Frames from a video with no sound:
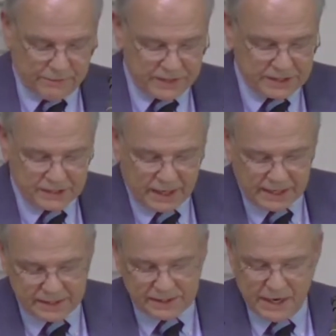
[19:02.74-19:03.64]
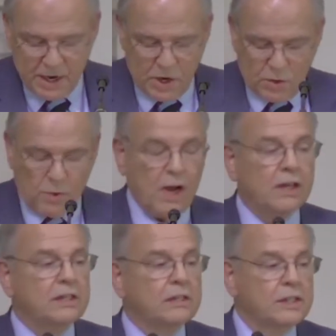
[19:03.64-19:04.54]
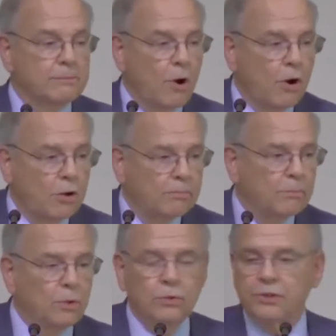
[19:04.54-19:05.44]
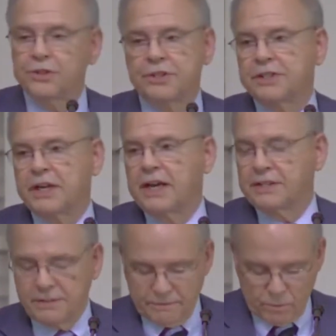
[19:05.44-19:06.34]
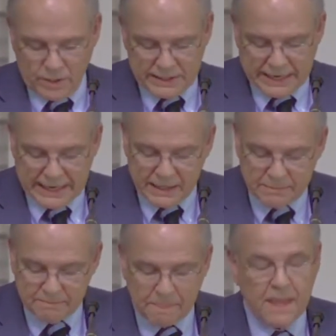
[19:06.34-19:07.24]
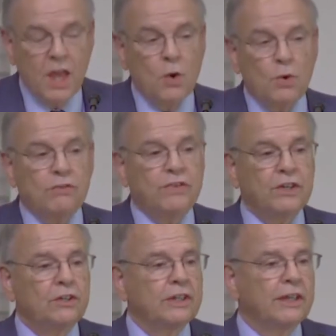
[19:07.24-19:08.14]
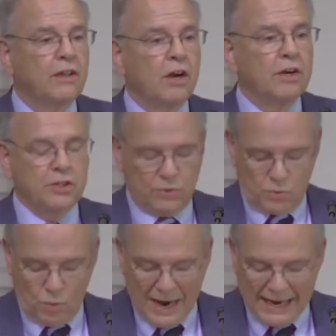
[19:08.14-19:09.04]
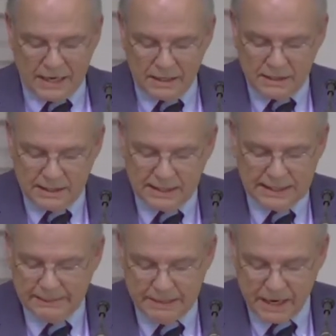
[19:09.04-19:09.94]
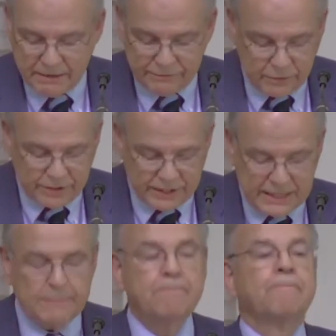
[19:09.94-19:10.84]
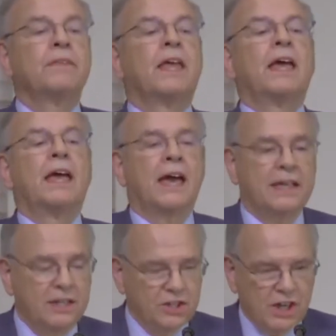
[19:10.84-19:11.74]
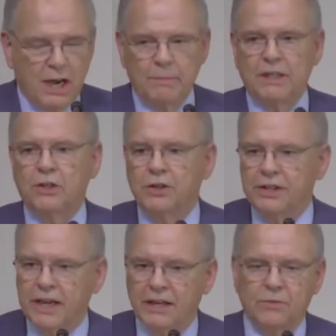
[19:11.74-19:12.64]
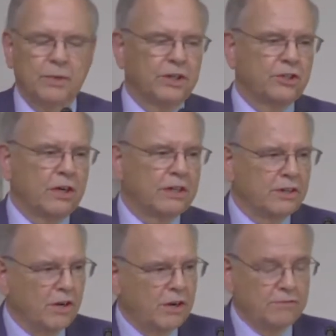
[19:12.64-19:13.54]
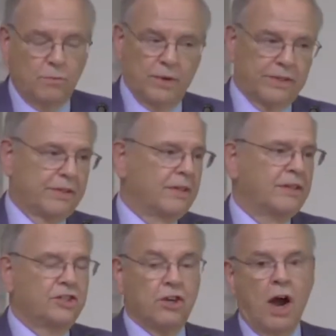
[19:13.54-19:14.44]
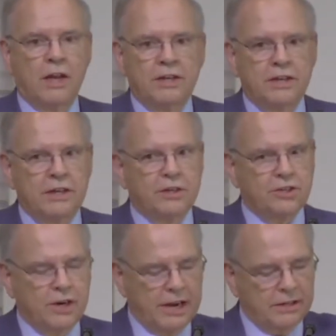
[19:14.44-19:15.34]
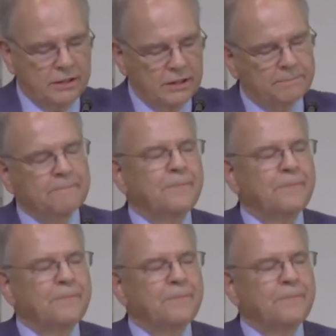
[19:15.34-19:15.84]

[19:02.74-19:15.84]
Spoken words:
fist-sized rocks, small boulders size of one's head. We filled a large wagon about a foot deep, and each time we loaded that, we trucked it off with John Deere tractor